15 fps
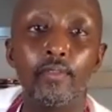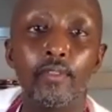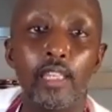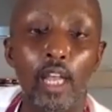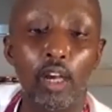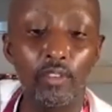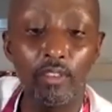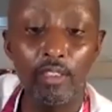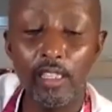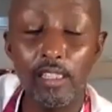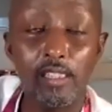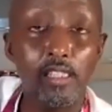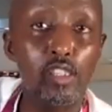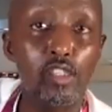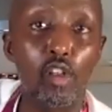Now,
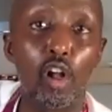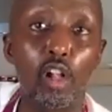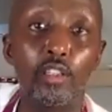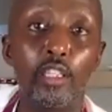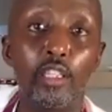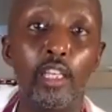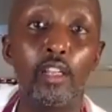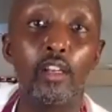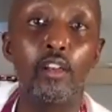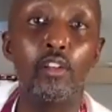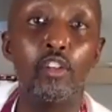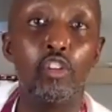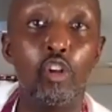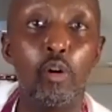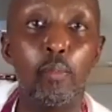this is called the
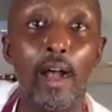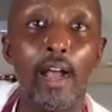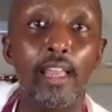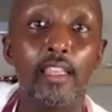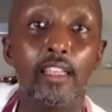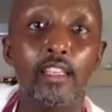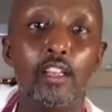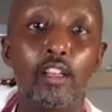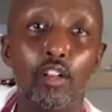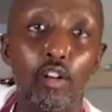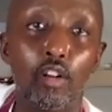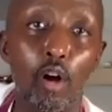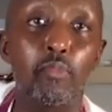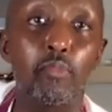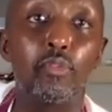nomadic
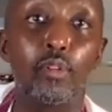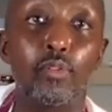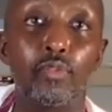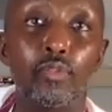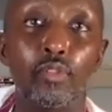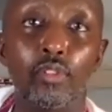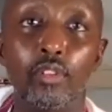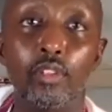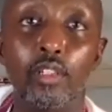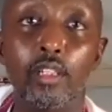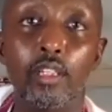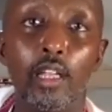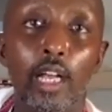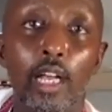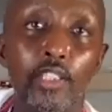comfort food,
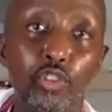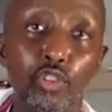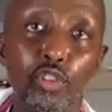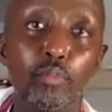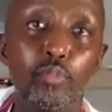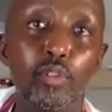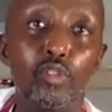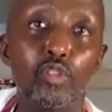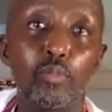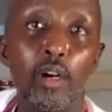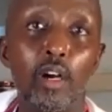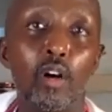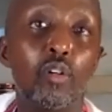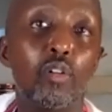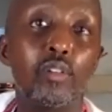a tribute to
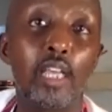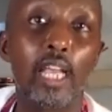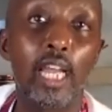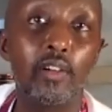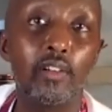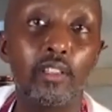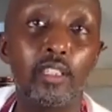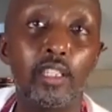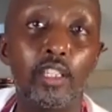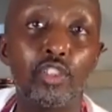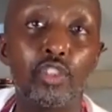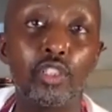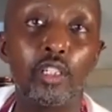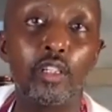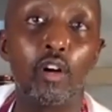my own
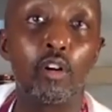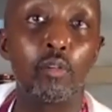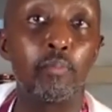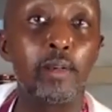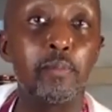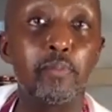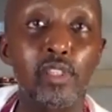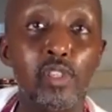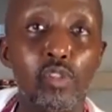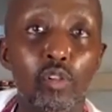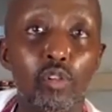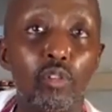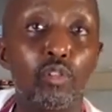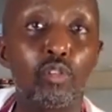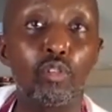heritage uh, on my
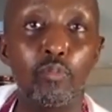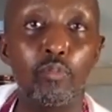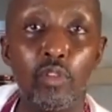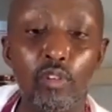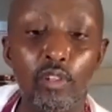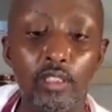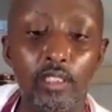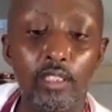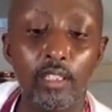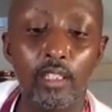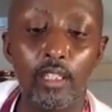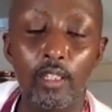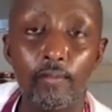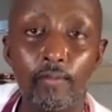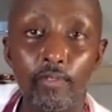pastoral community.
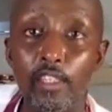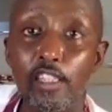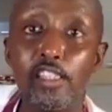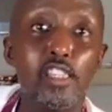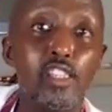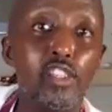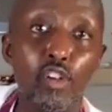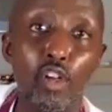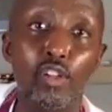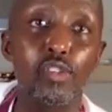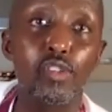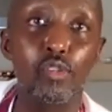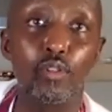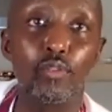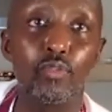This is not
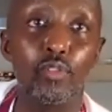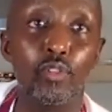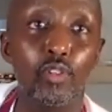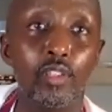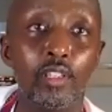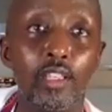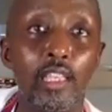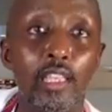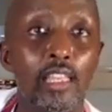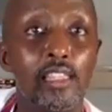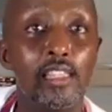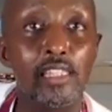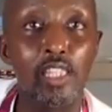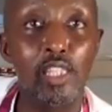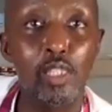soul food it
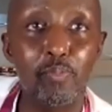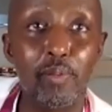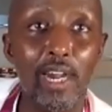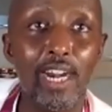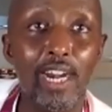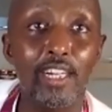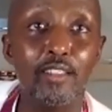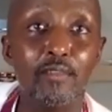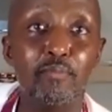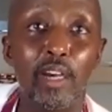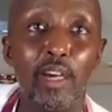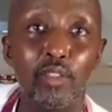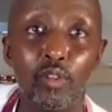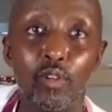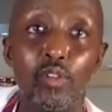is inspired
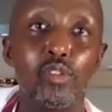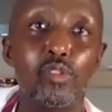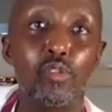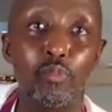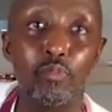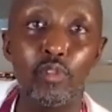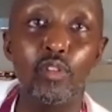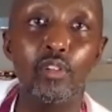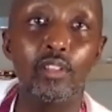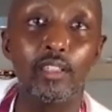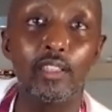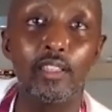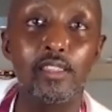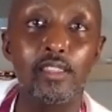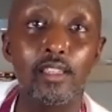by those
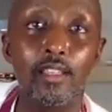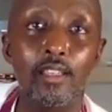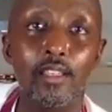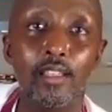communities, uh,